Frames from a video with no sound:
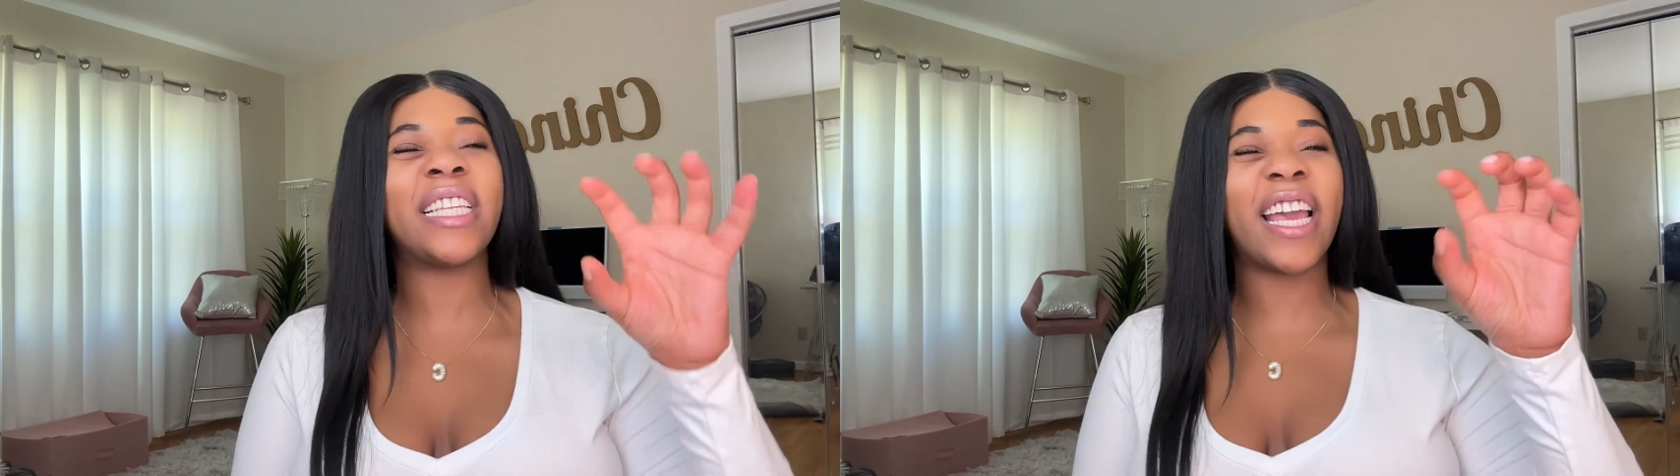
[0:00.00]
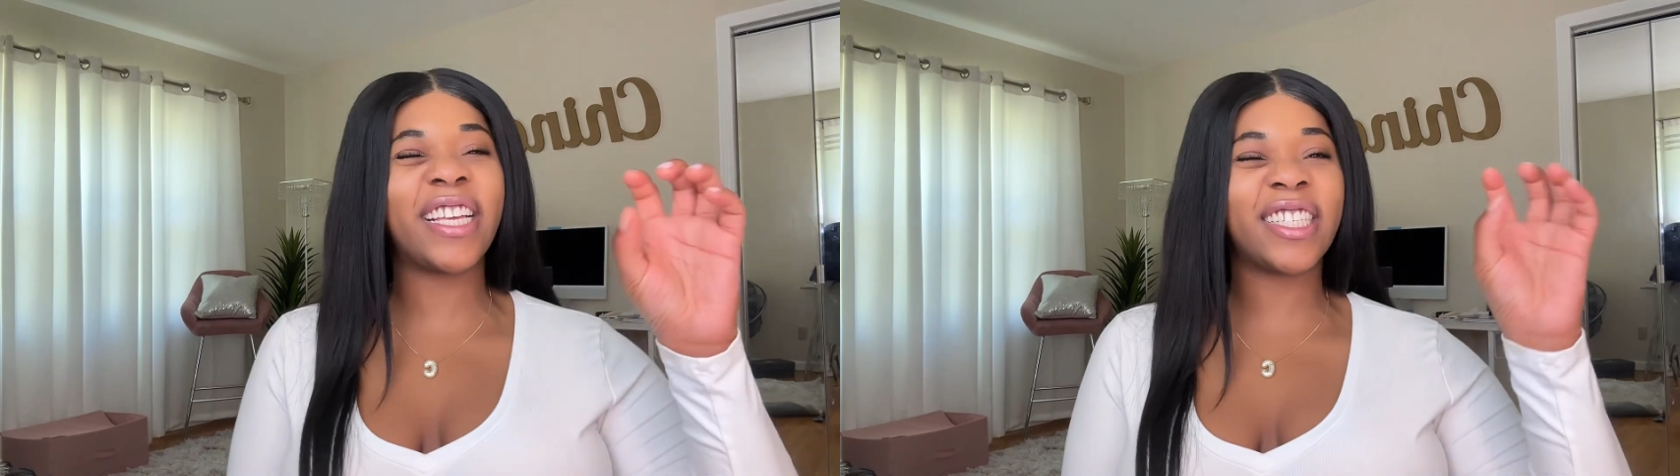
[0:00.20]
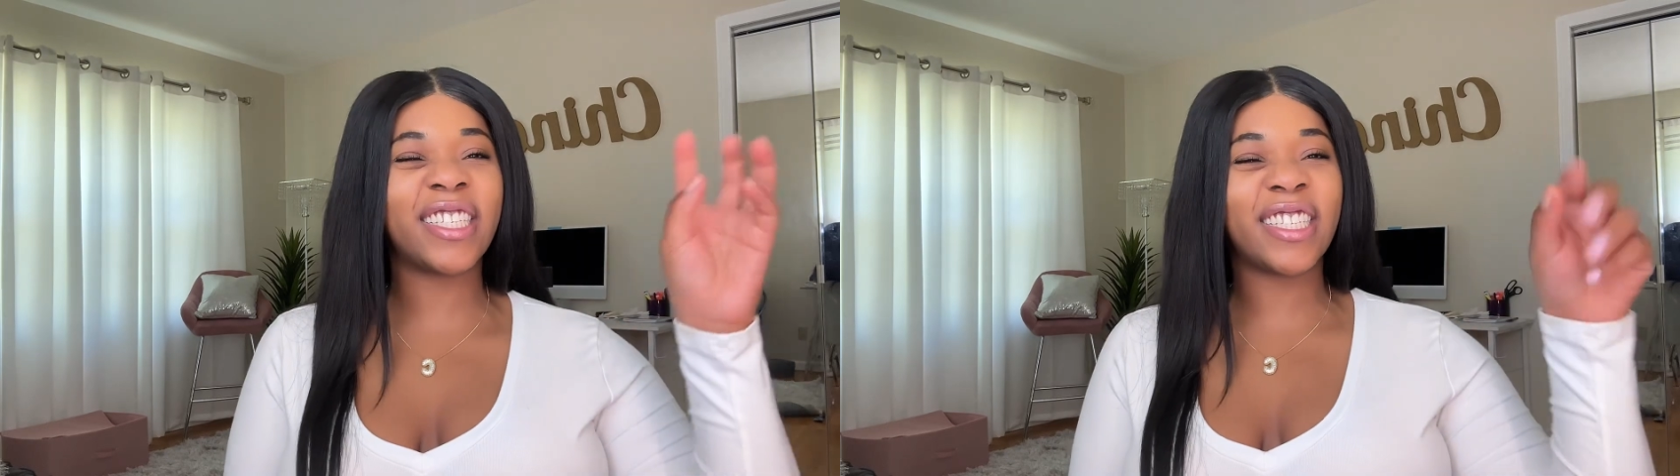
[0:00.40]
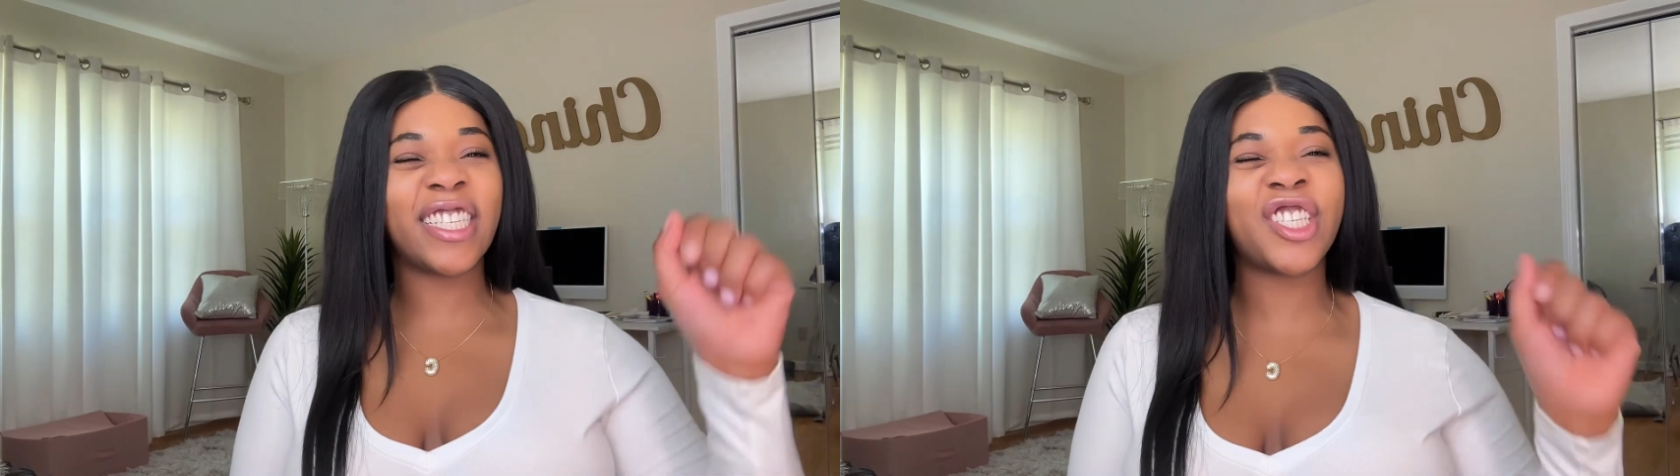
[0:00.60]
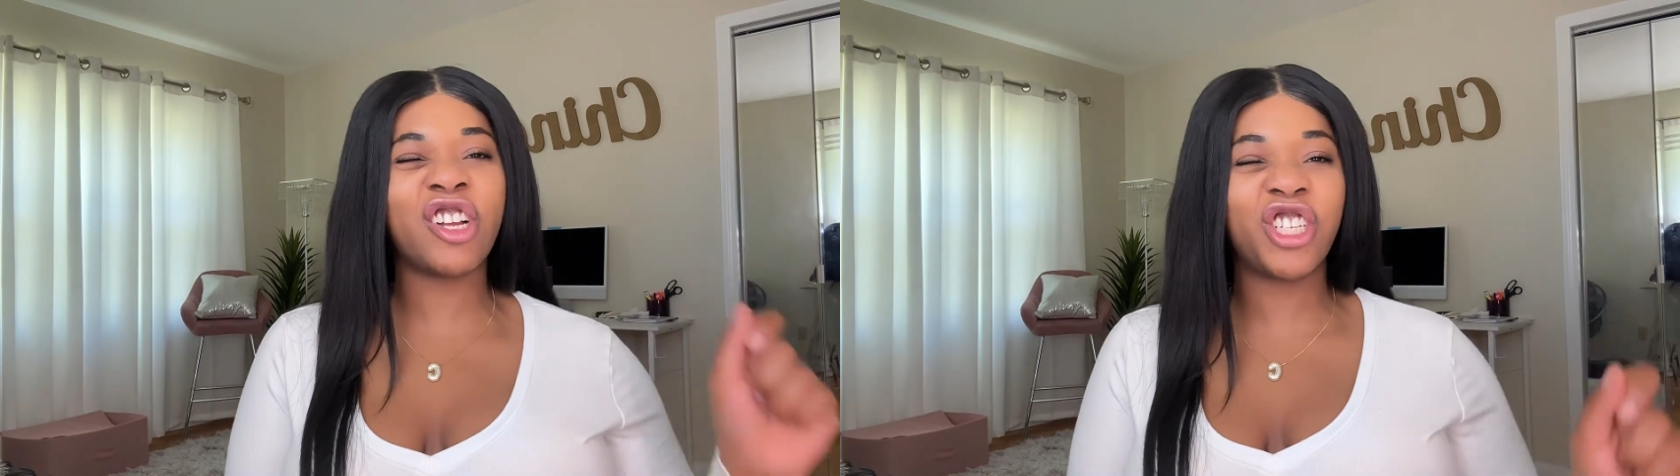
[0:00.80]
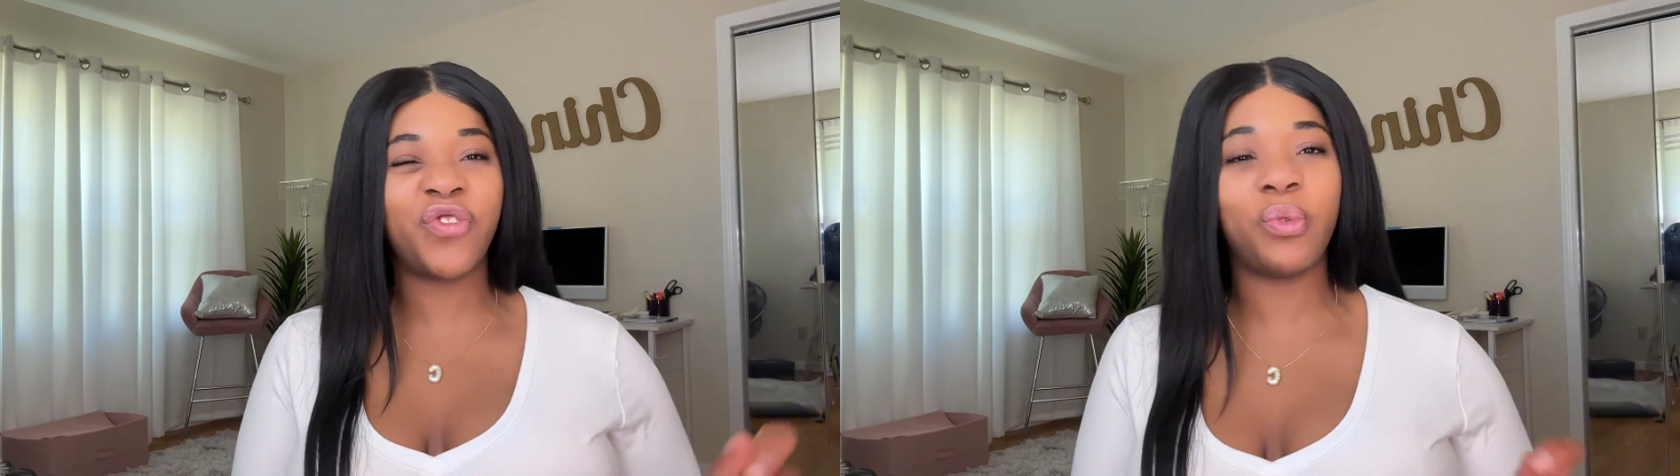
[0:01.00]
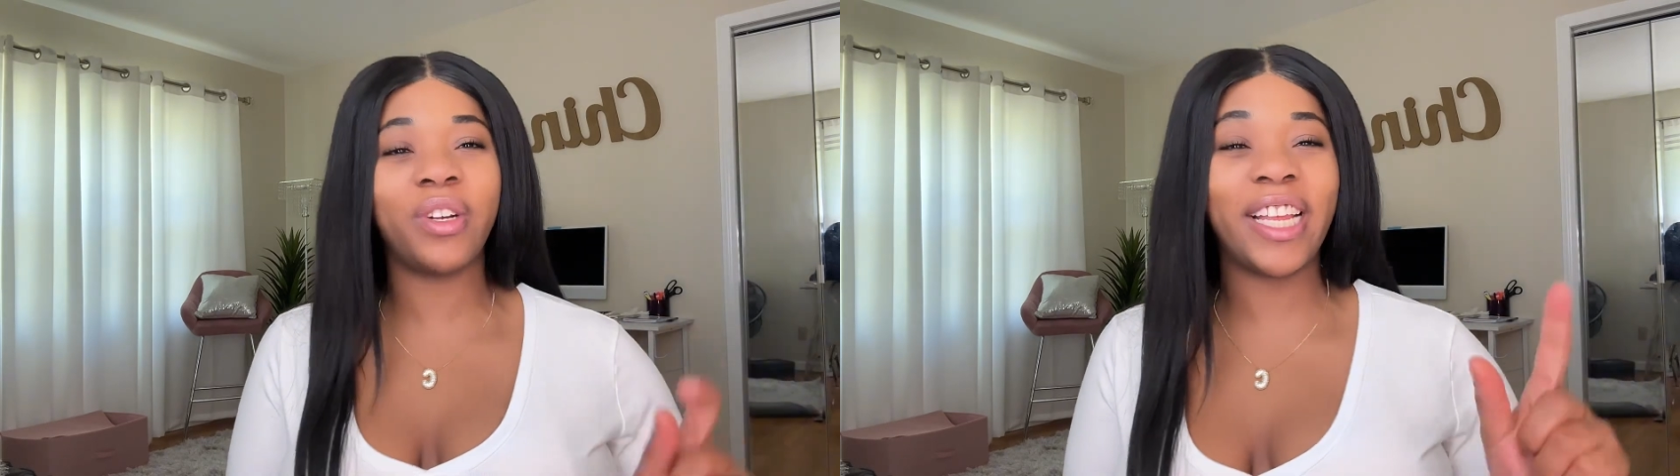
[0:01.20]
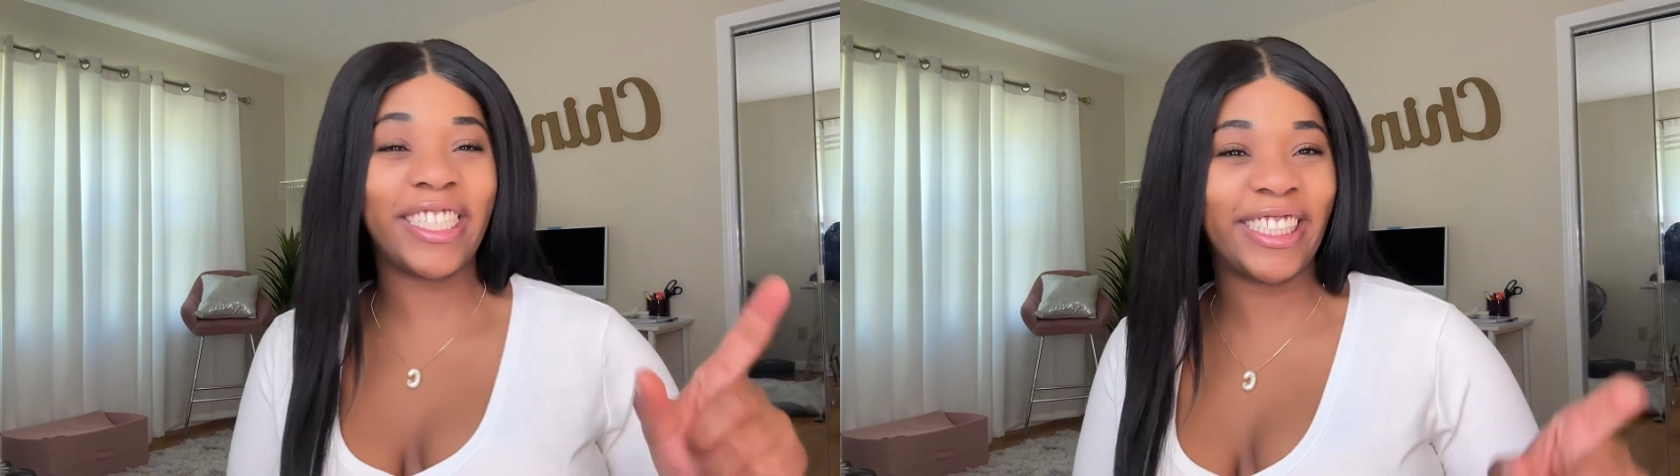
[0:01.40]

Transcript: like search for. Like,